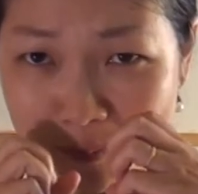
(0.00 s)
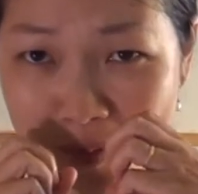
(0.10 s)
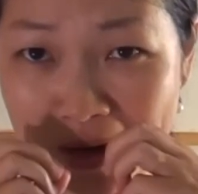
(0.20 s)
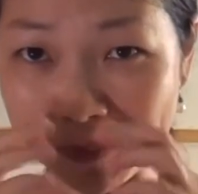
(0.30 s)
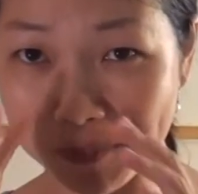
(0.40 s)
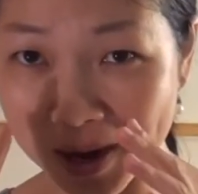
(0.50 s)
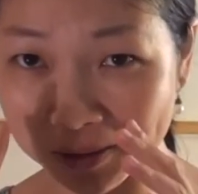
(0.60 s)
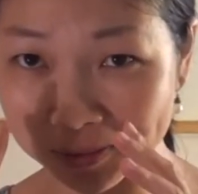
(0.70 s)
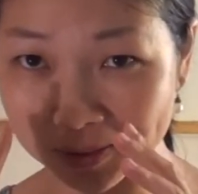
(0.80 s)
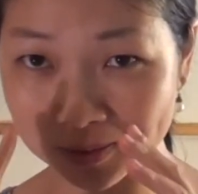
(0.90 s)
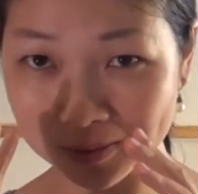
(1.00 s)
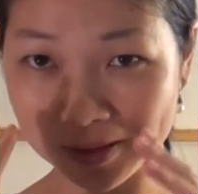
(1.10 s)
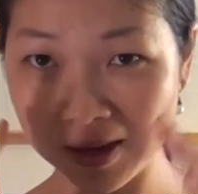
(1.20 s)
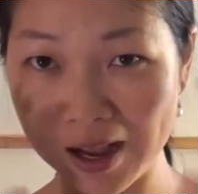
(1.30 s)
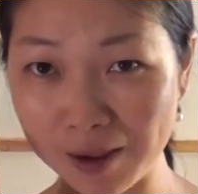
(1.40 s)
big mouths
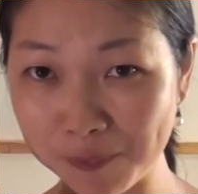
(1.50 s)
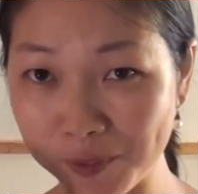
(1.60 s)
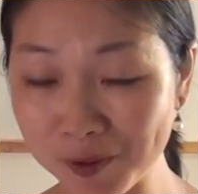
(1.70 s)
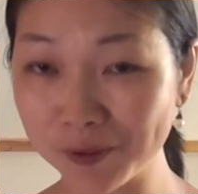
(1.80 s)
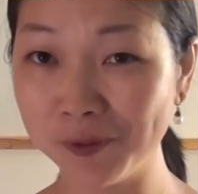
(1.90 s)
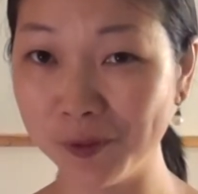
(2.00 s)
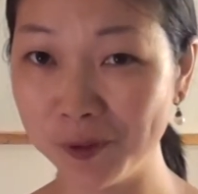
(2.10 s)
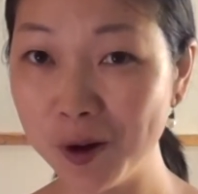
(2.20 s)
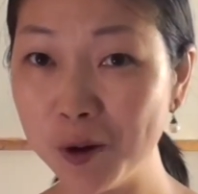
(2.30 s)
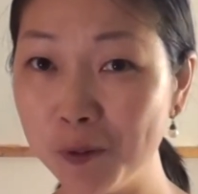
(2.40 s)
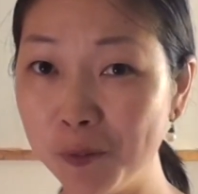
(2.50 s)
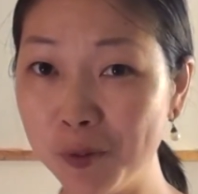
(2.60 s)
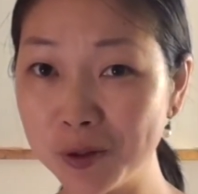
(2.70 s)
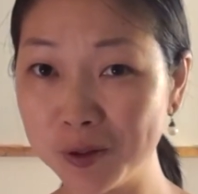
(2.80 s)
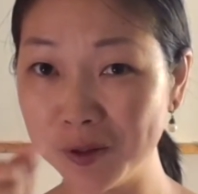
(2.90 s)
are beautiful.
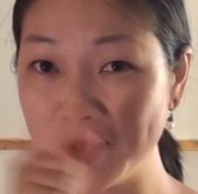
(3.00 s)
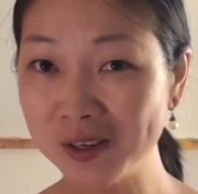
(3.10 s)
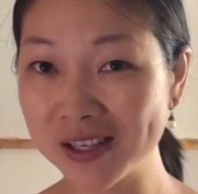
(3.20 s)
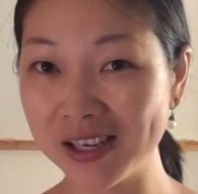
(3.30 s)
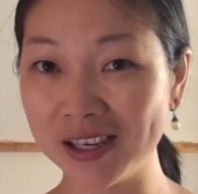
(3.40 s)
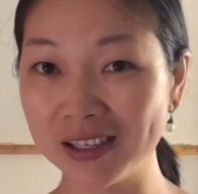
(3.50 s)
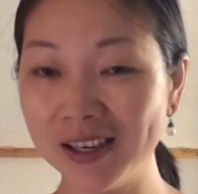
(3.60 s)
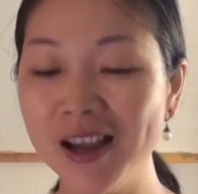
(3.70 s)
What do you think?